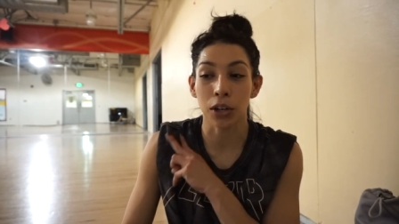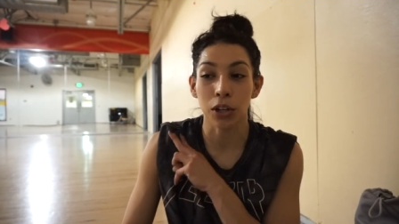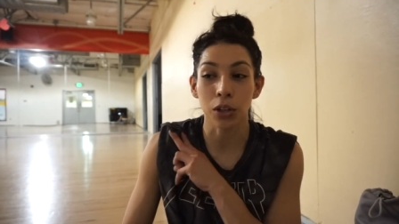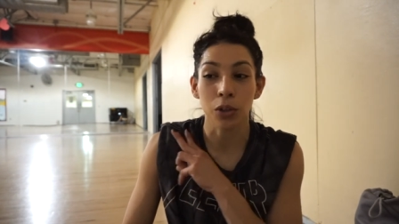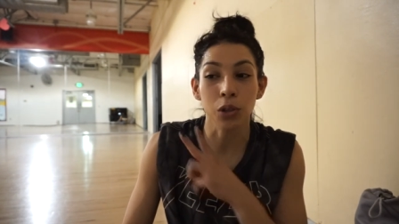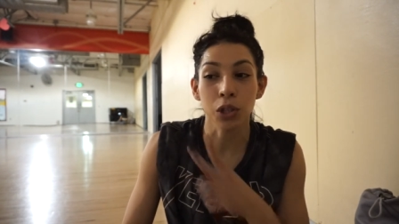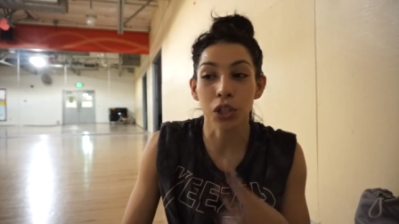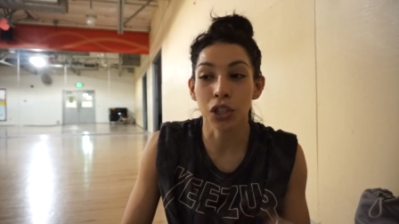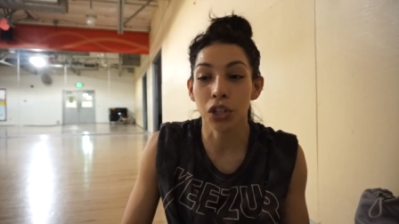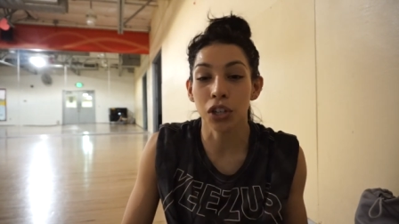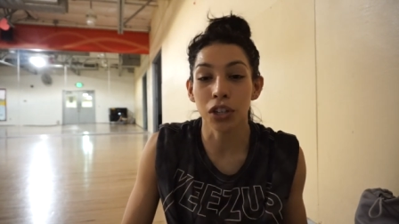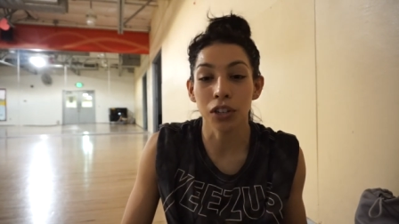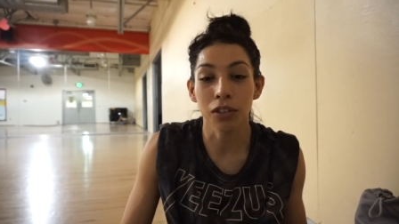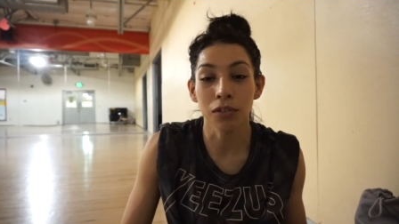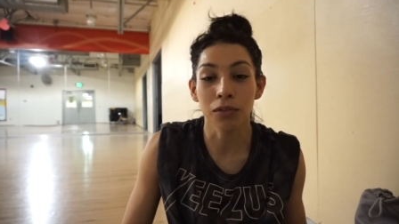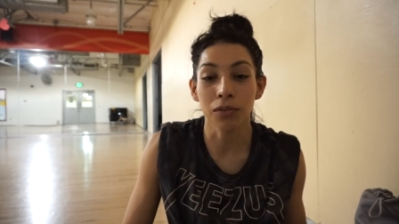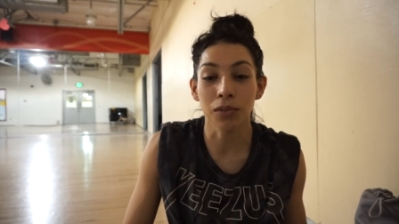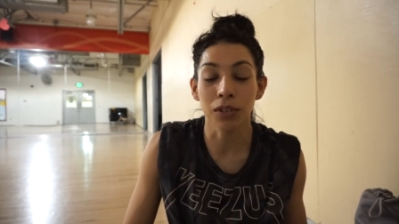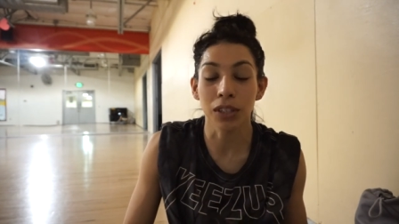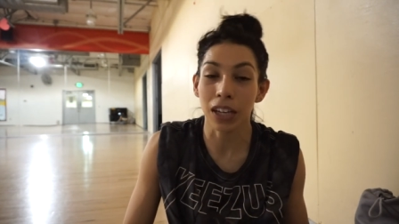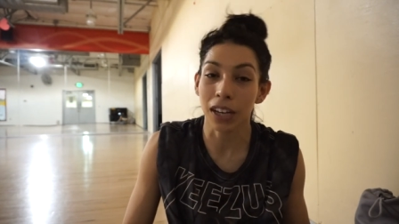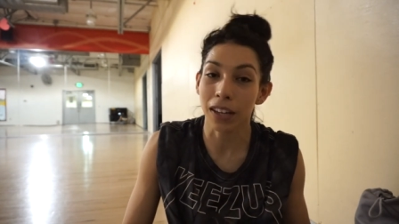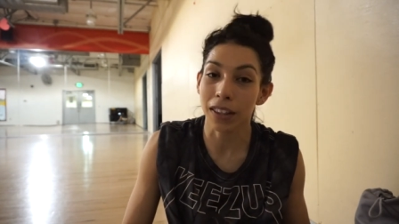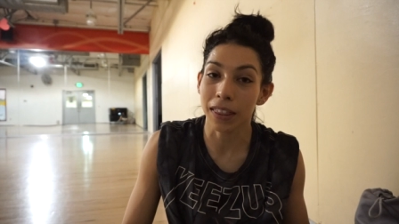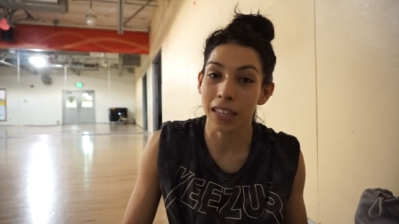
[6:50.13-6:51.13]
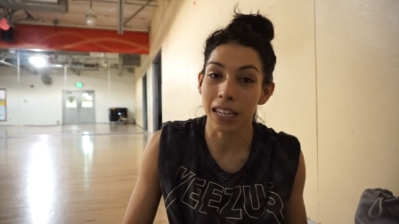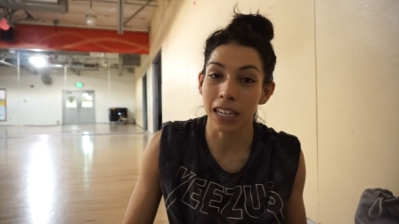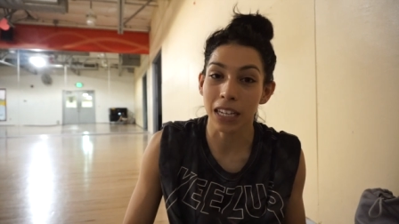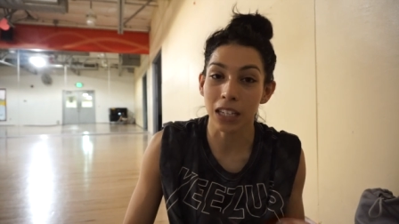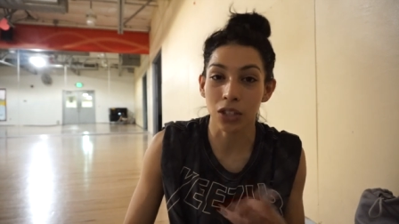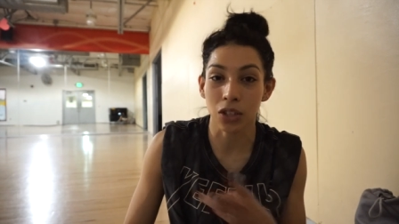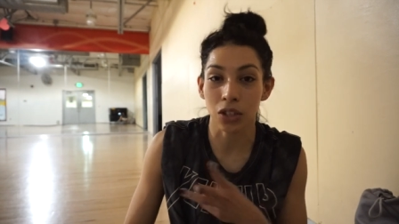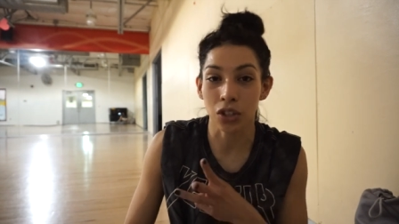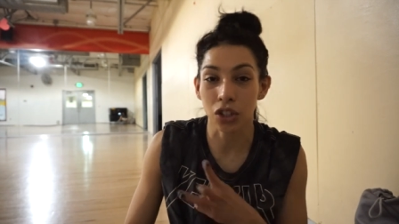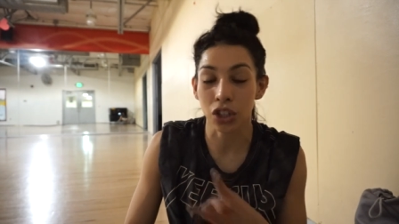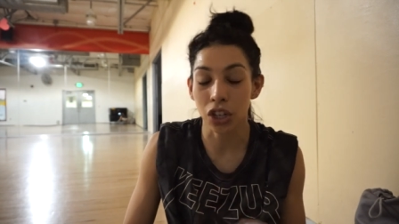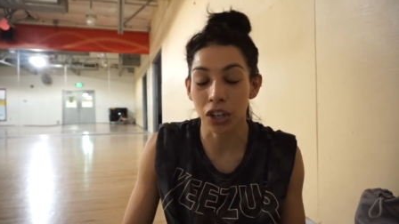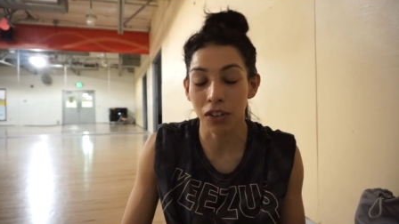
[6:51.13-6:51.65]
you should have done
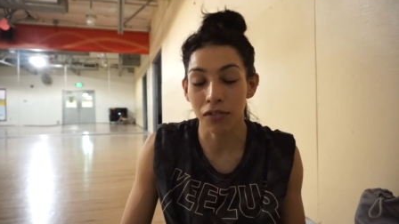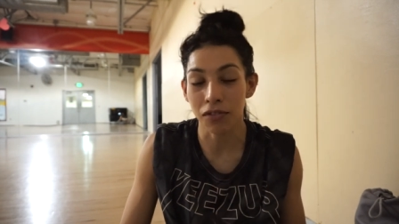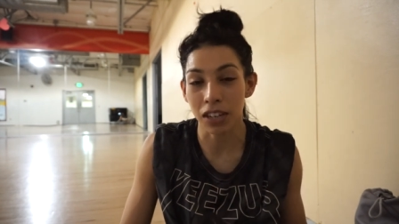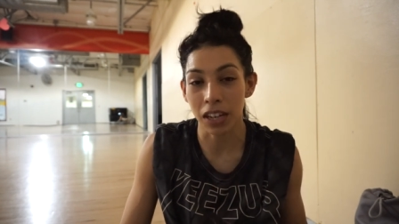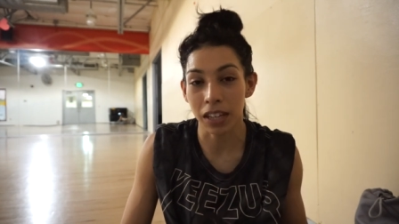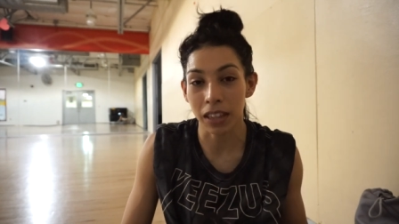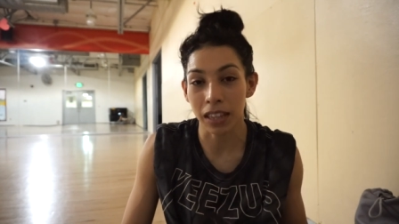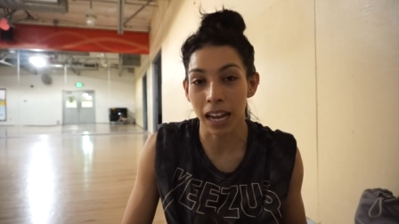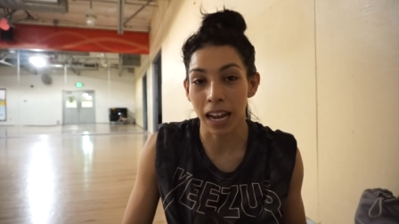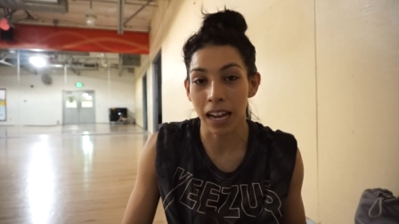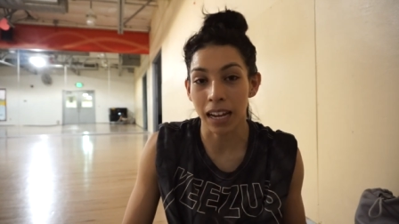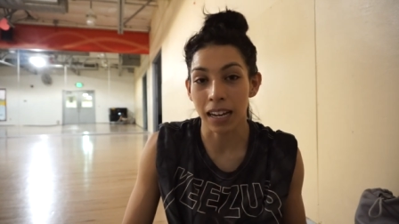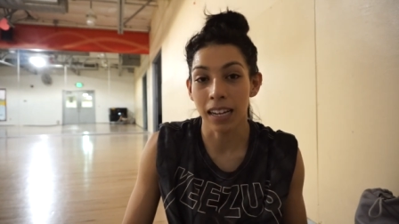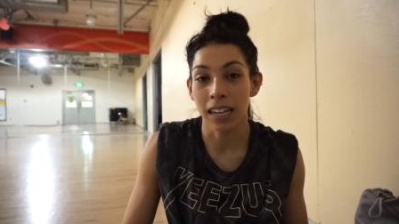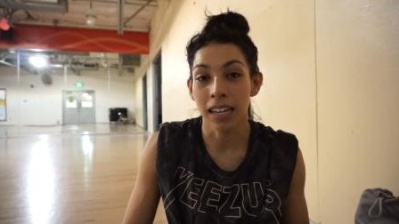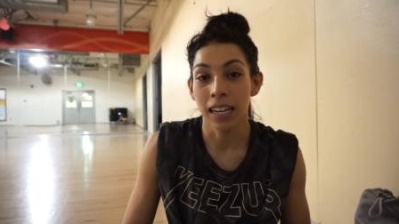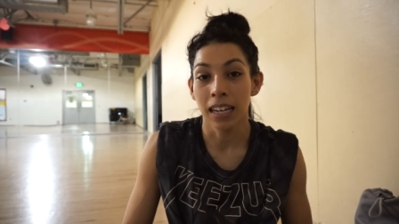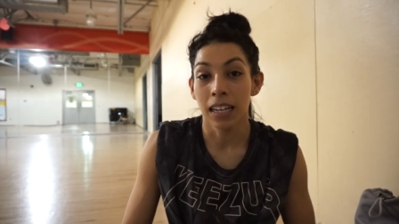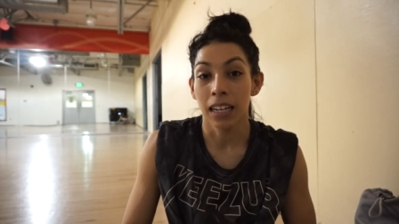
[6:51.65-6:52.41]
this, you should have done that